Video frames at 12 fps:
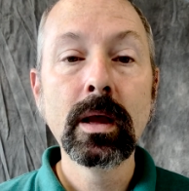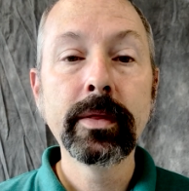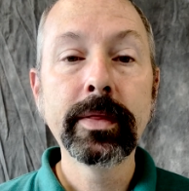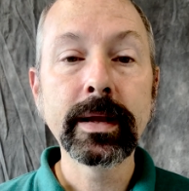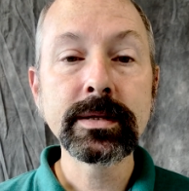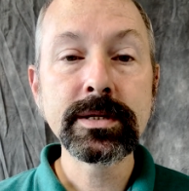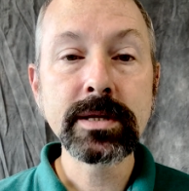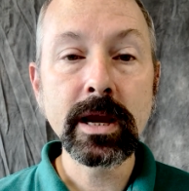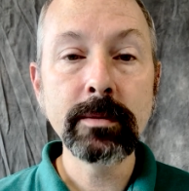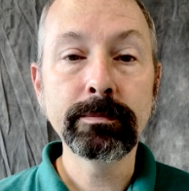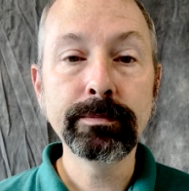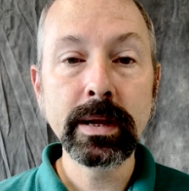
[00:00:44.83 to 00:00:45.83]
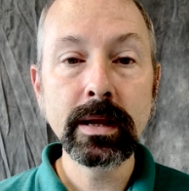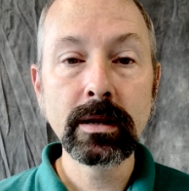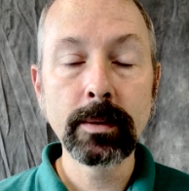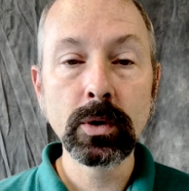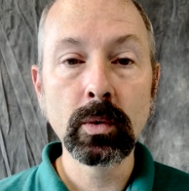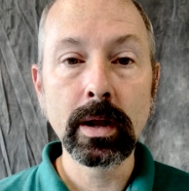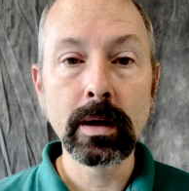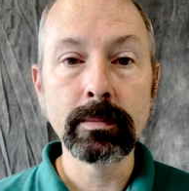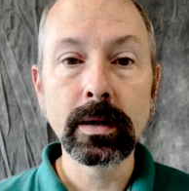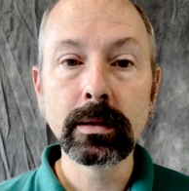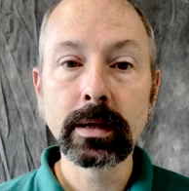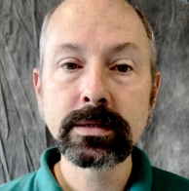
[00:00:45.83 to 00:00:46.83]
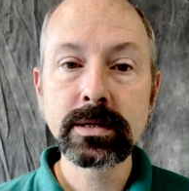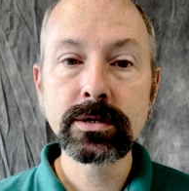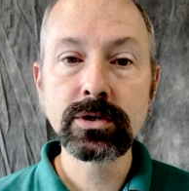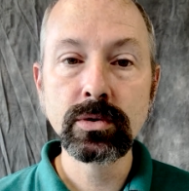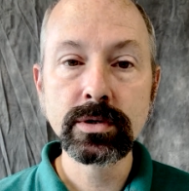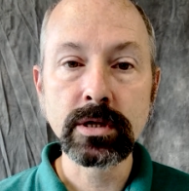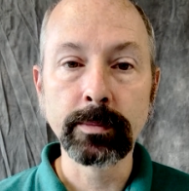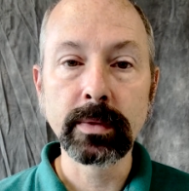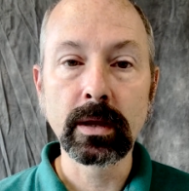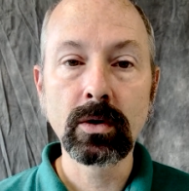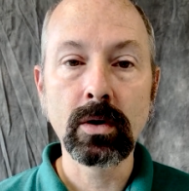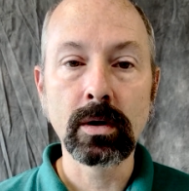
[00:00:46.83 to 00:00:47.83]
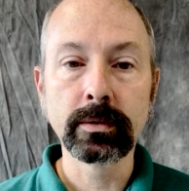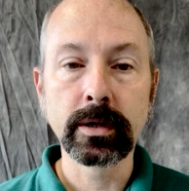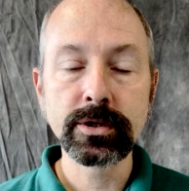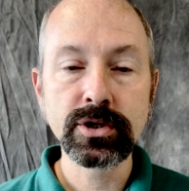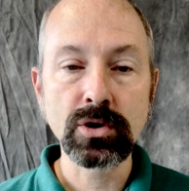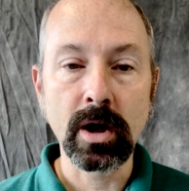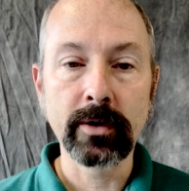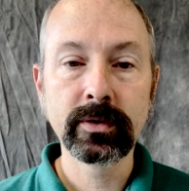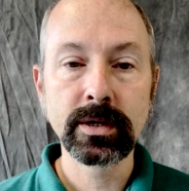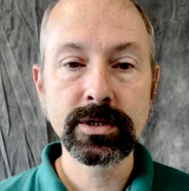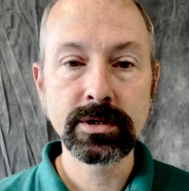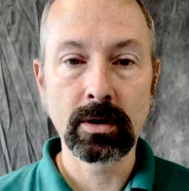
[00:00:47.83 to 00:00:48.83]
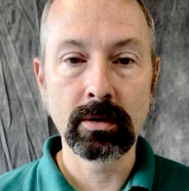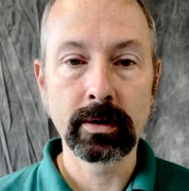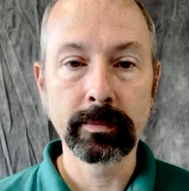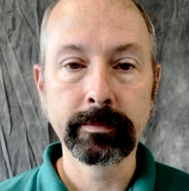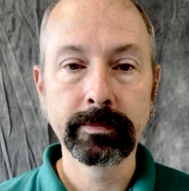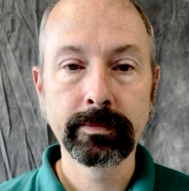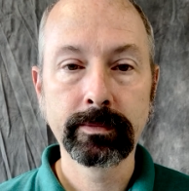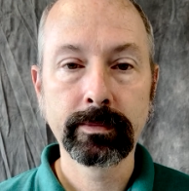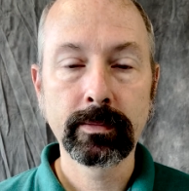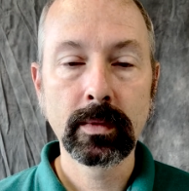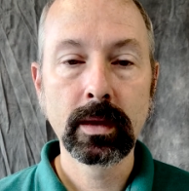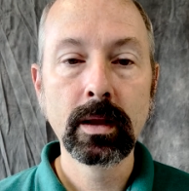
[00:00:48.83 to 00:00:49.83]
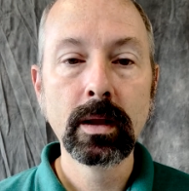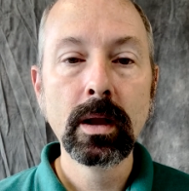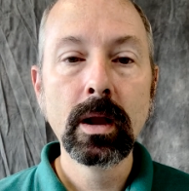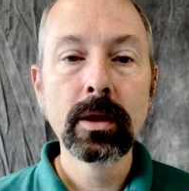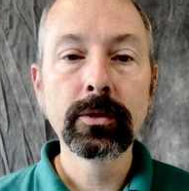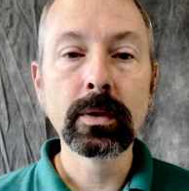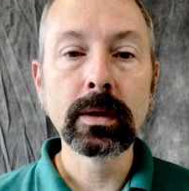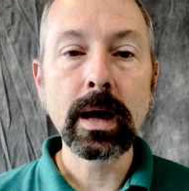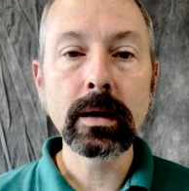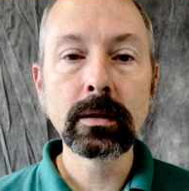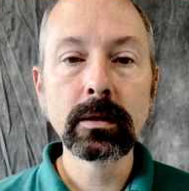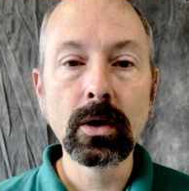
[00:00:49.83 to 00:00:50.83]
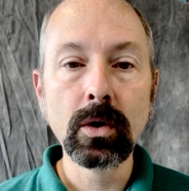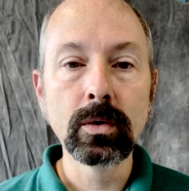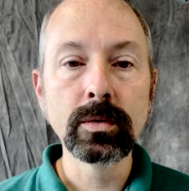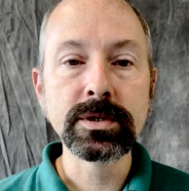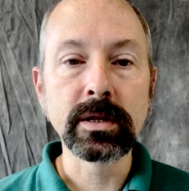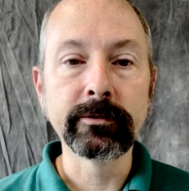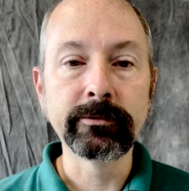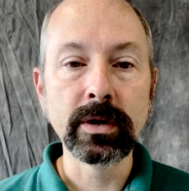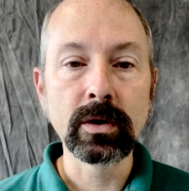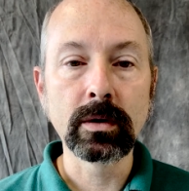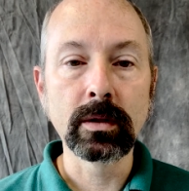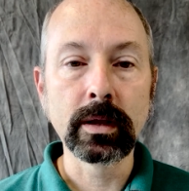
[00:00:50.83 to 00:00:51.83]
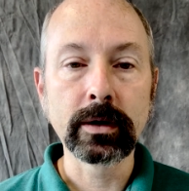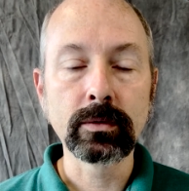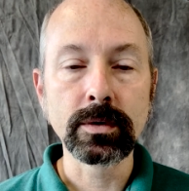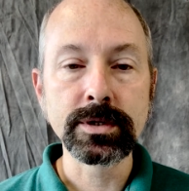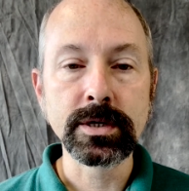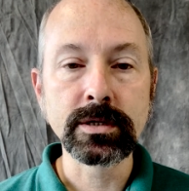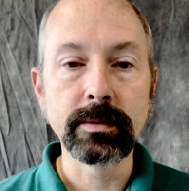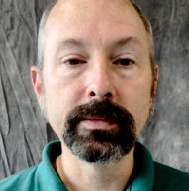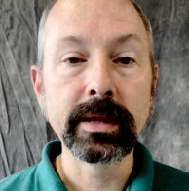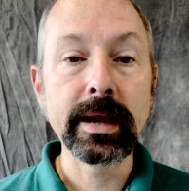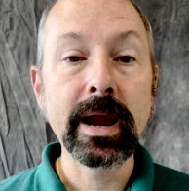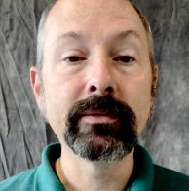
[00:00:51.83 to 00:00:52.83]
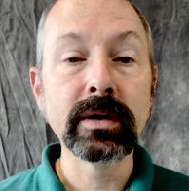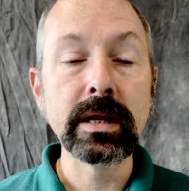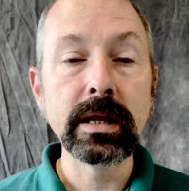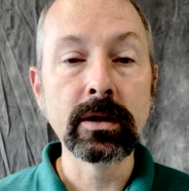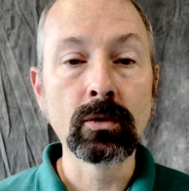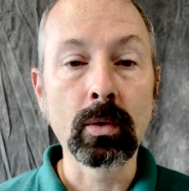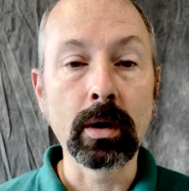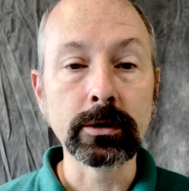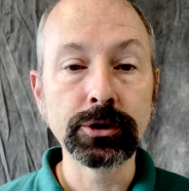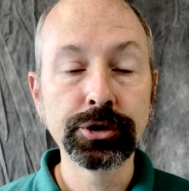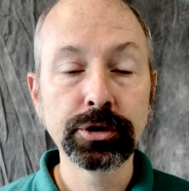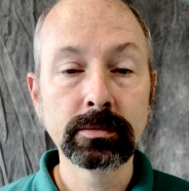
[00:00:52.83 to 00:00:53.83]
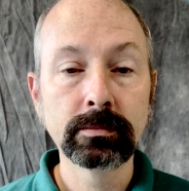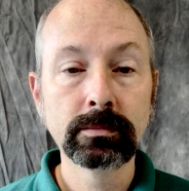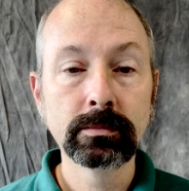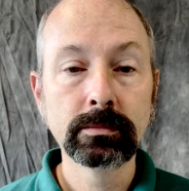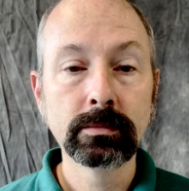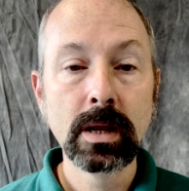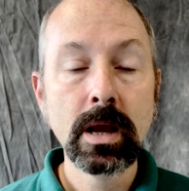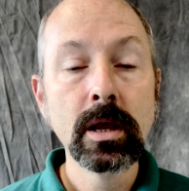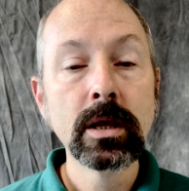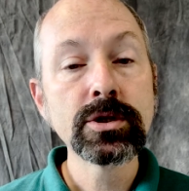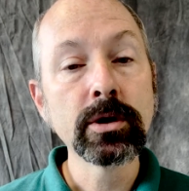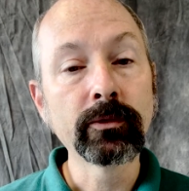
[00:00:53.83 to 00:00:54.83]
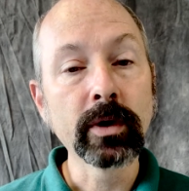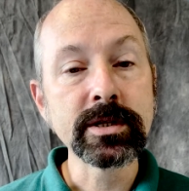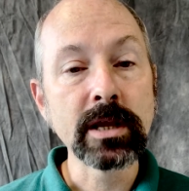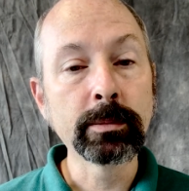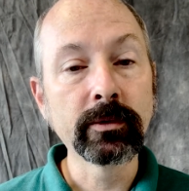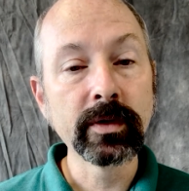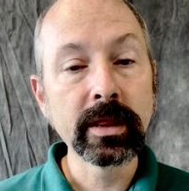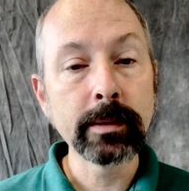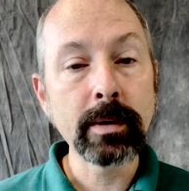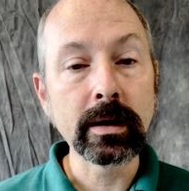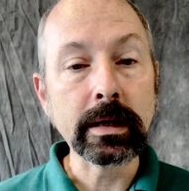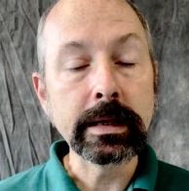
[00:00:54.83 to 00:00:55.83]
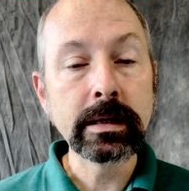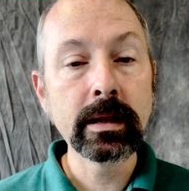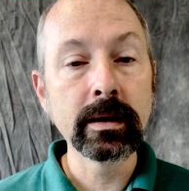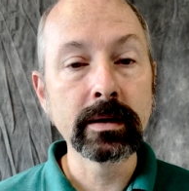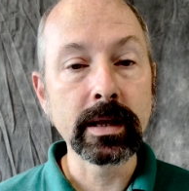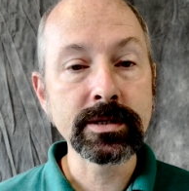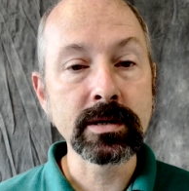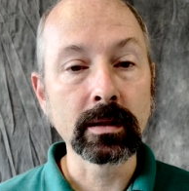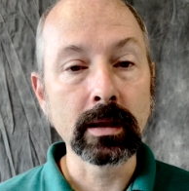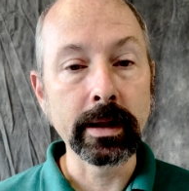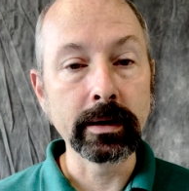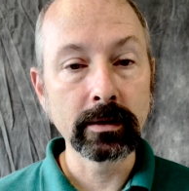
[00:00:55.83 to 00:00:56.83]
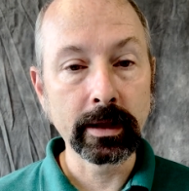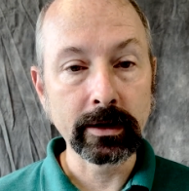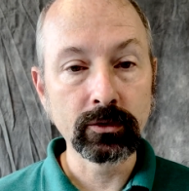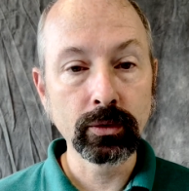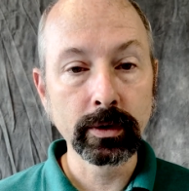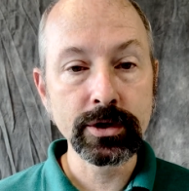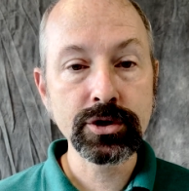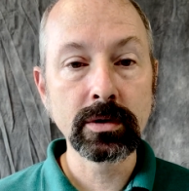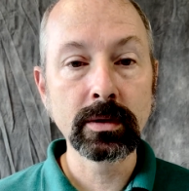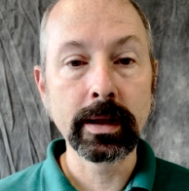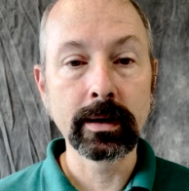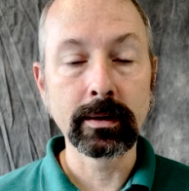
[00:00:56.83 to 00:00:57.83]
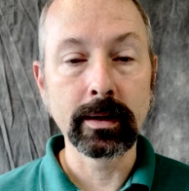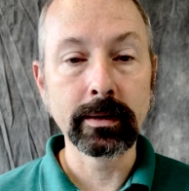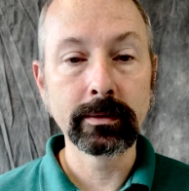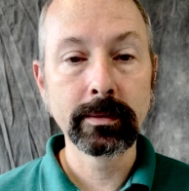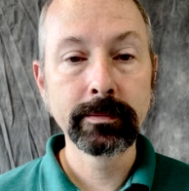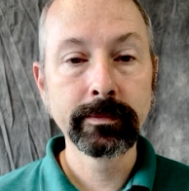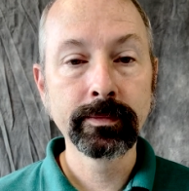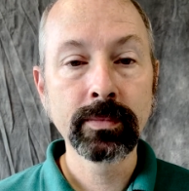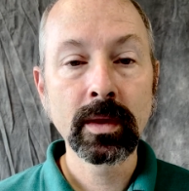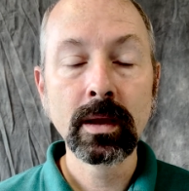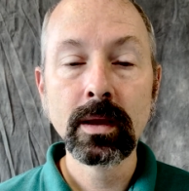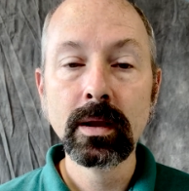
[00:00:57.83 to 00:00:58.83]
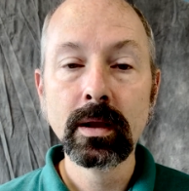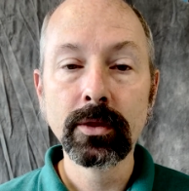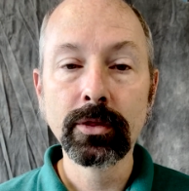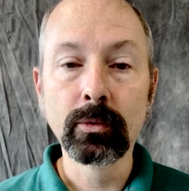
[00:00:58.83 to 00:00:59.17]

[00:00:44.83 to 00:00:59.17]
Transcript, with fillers: That same PWM lets us do something called soft starting. There are a lot of loads in a vehicle electrical system that have an inrush. So for example, if you think about an incandescent light, like a traditional headlight, the